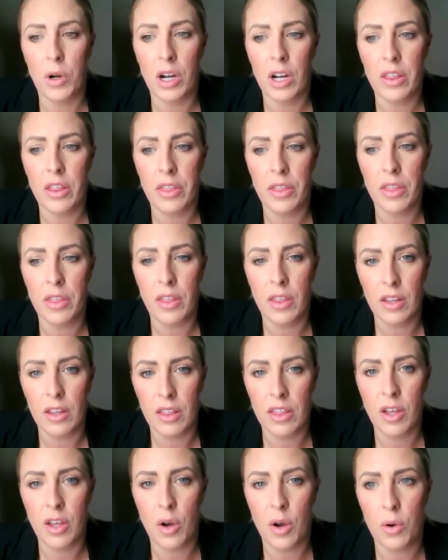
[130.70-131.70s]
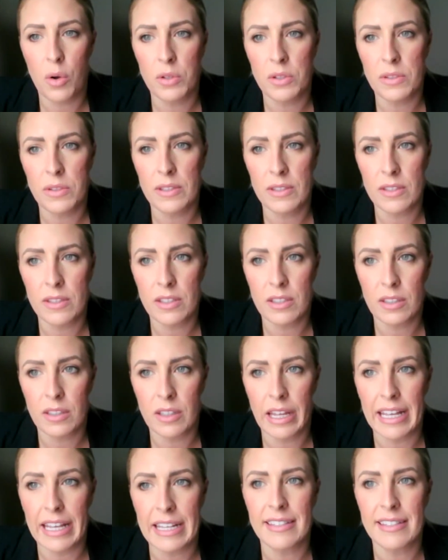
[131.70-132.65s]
were those like,